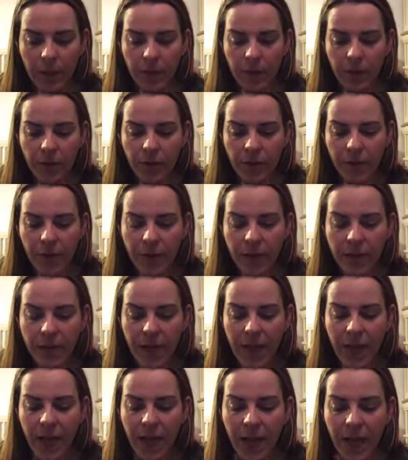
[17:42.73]
Your third
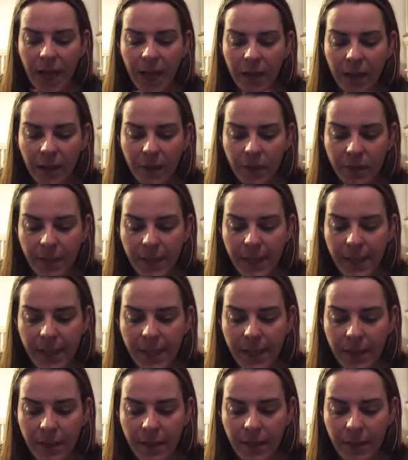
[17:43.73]
eye
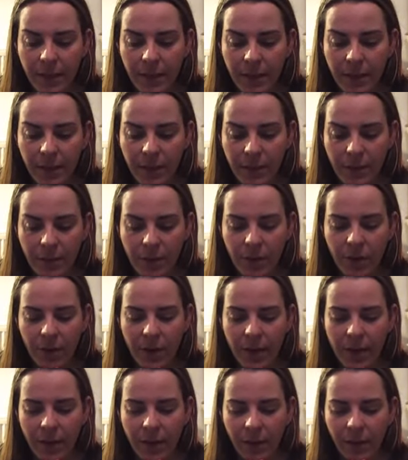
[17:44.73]
closing,
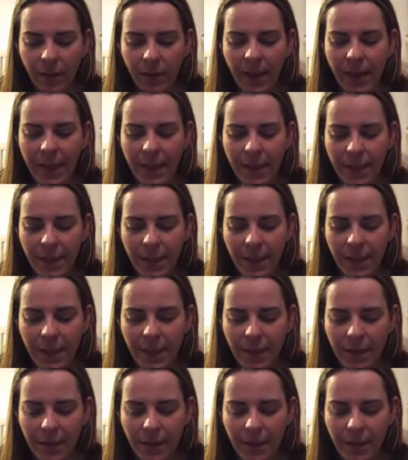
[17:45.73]
drawing the light in.